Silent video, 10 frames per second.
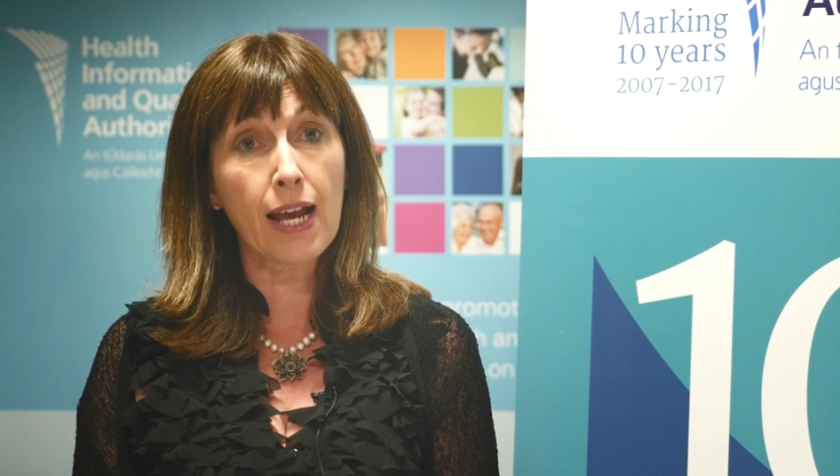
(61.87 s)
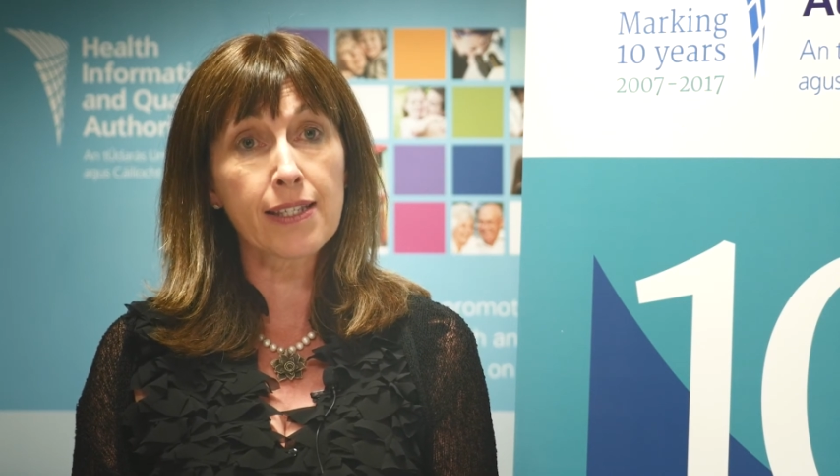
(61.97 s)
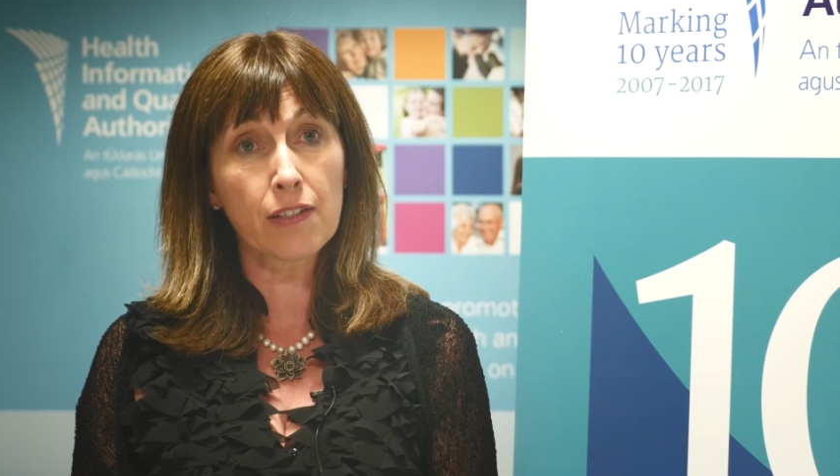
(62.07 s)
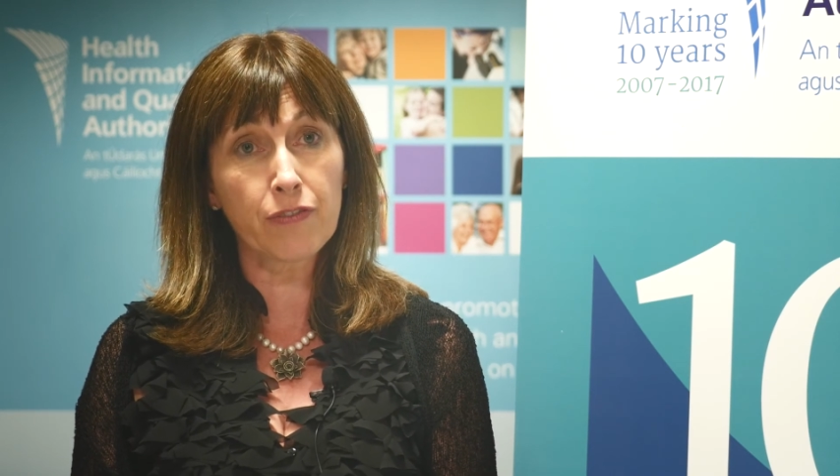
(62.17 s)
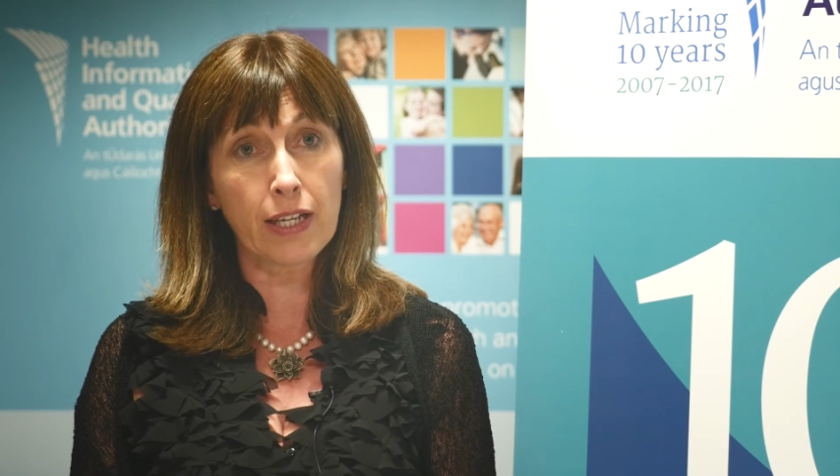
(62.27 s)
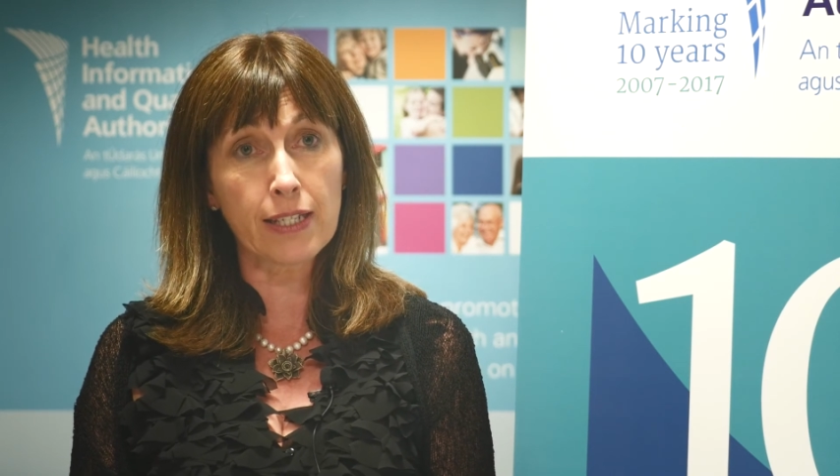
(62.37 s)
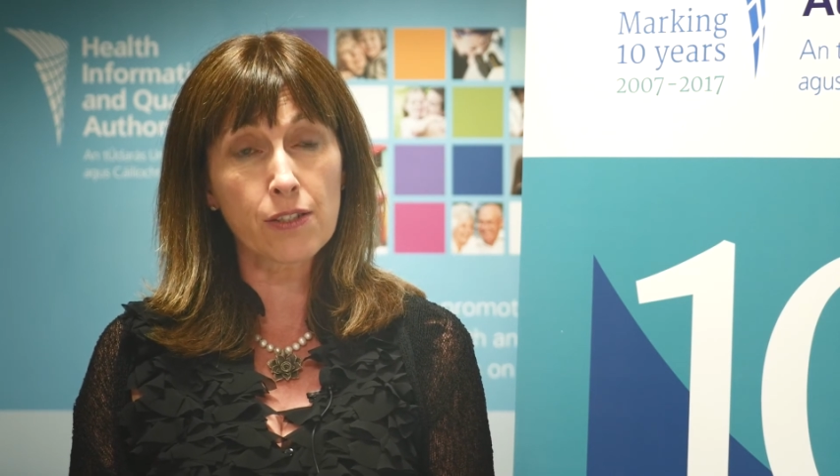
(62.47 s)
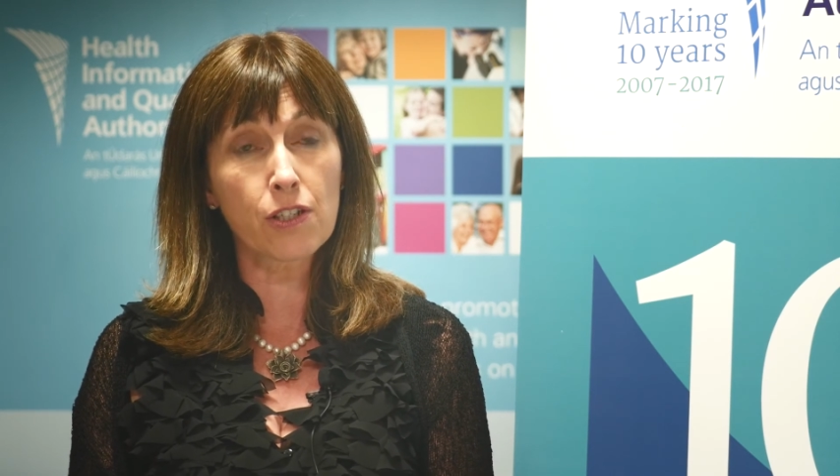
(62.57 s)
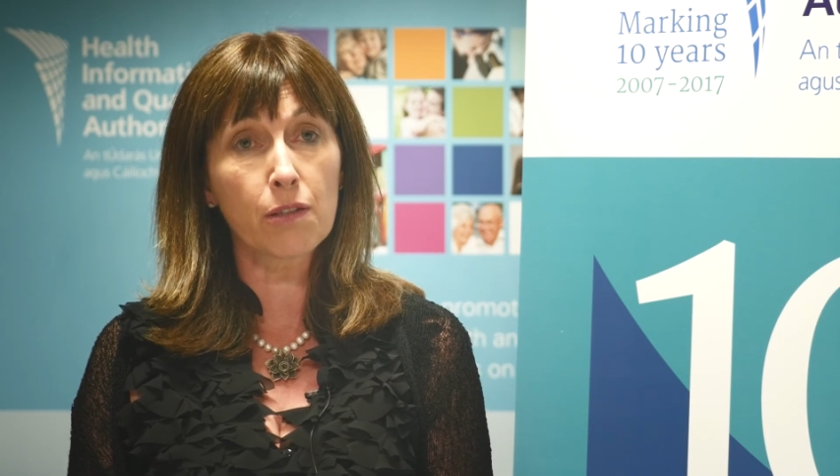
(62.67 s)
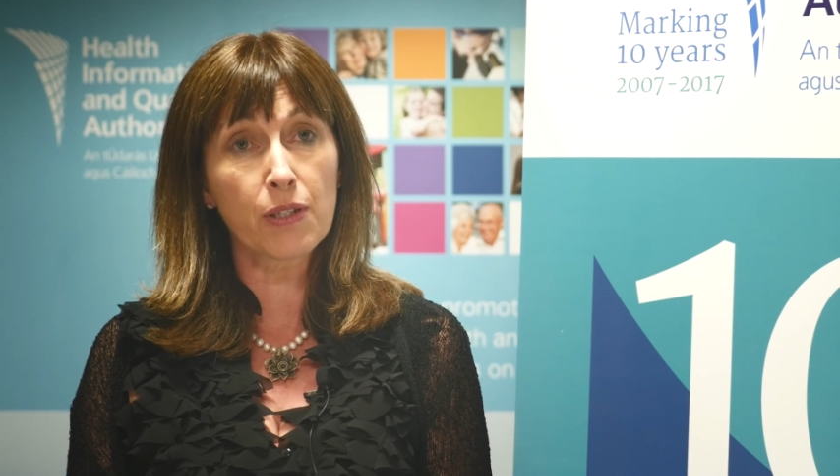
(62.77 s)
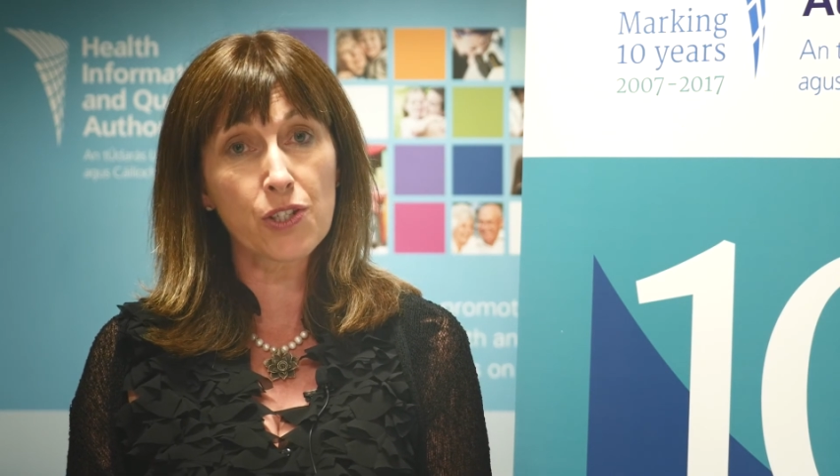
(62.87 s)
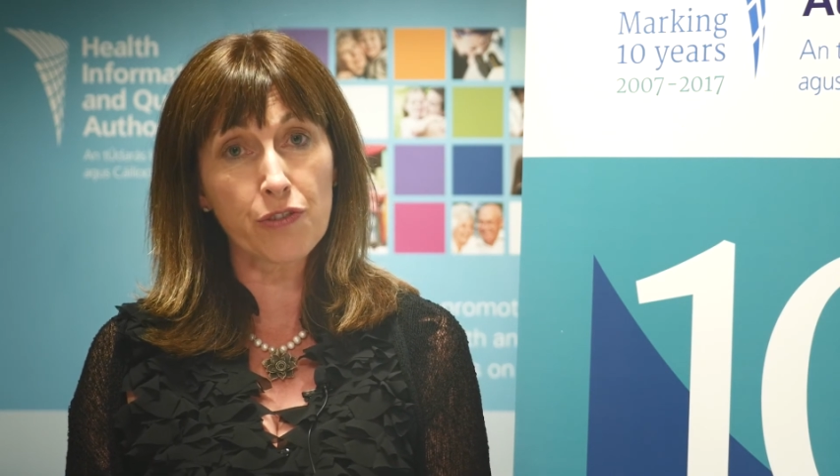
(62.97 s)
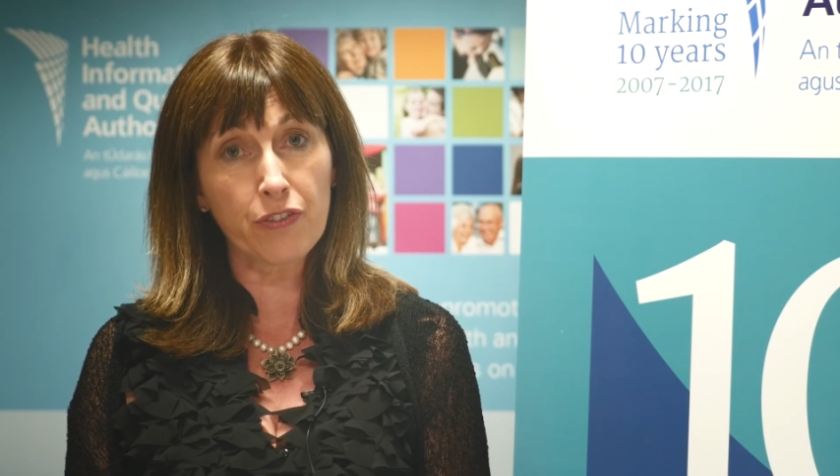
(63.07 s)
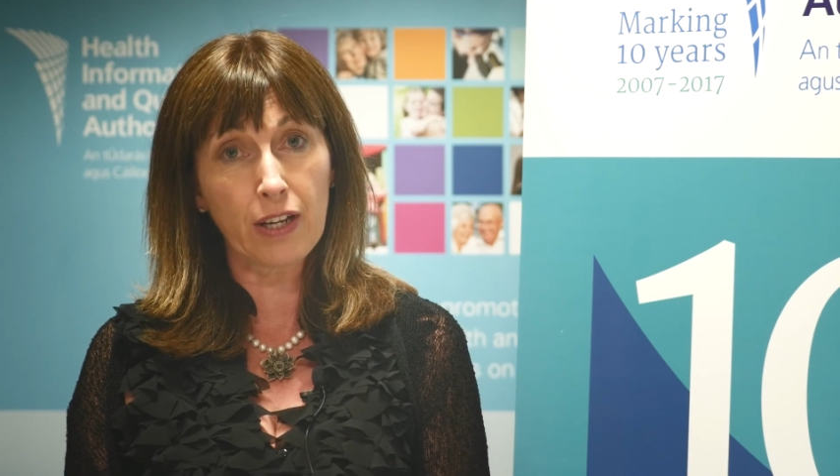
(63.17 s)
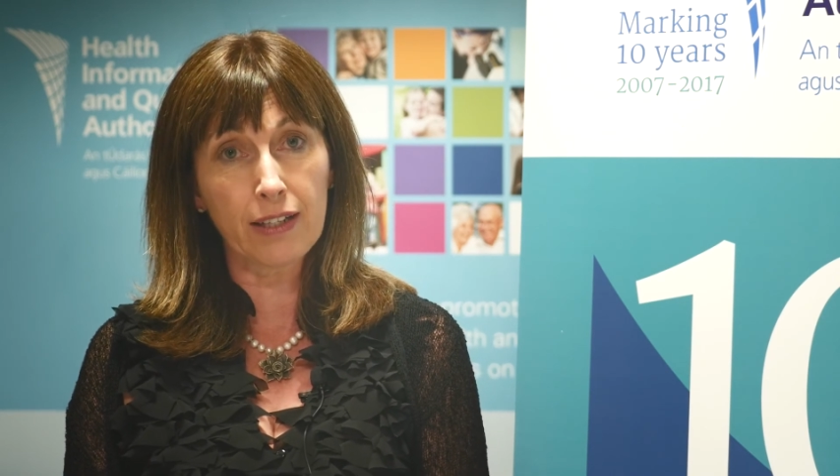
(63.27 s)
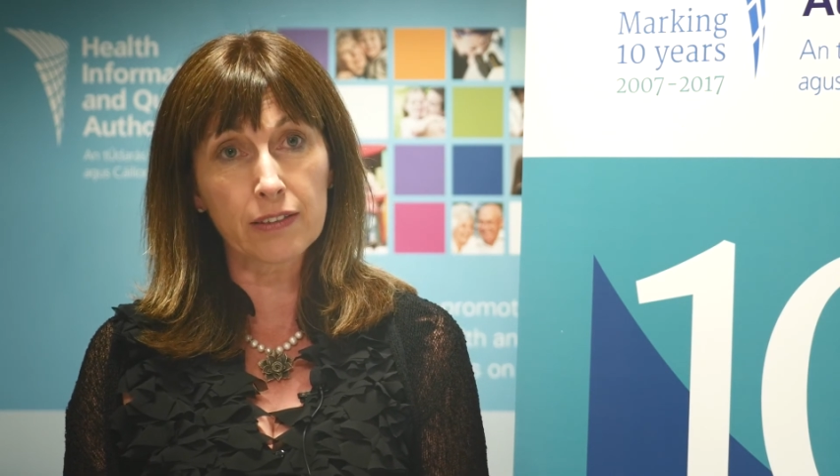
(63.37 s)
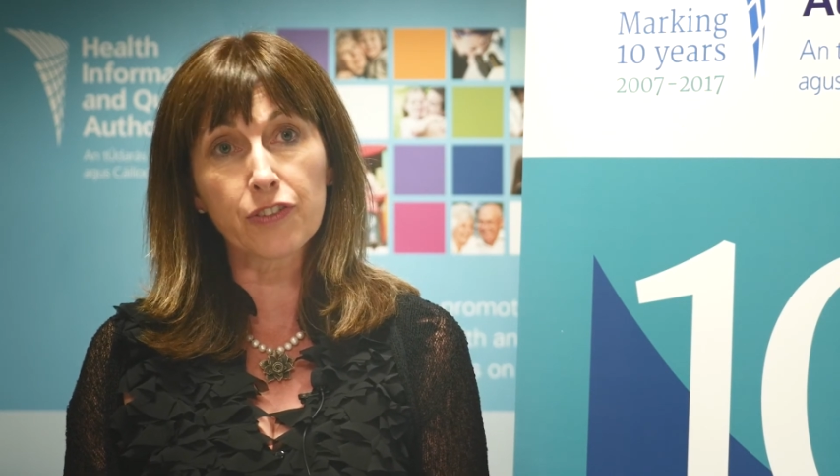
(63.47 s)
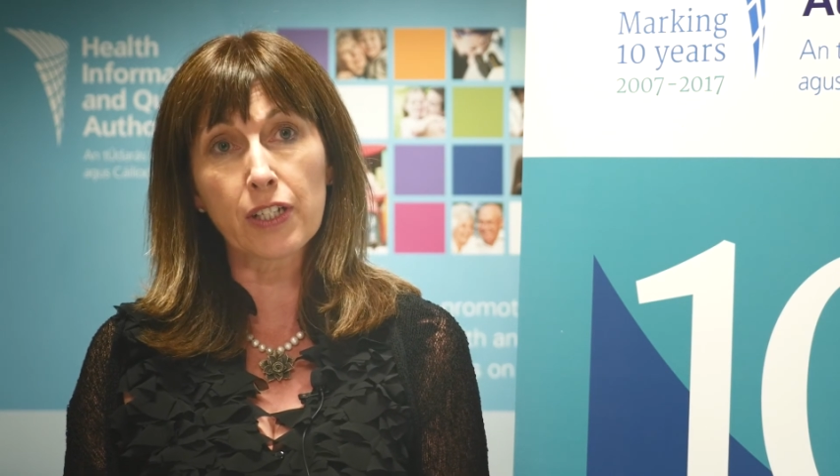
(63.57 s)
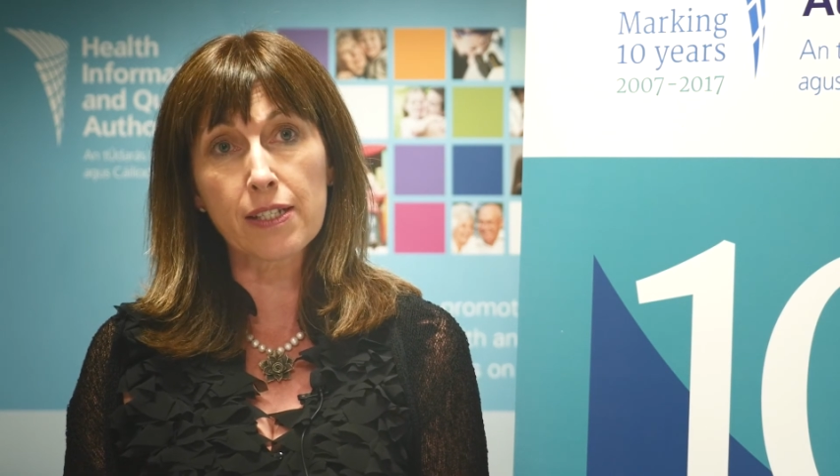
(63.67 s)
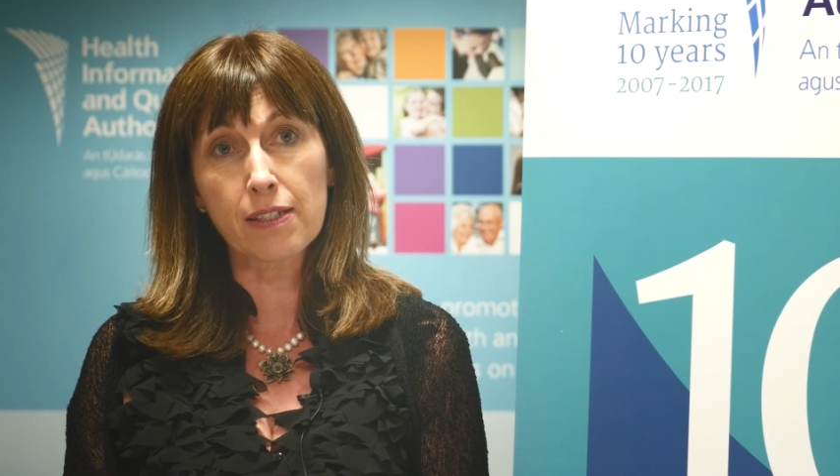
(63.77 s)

as advice to the Minister for Health for his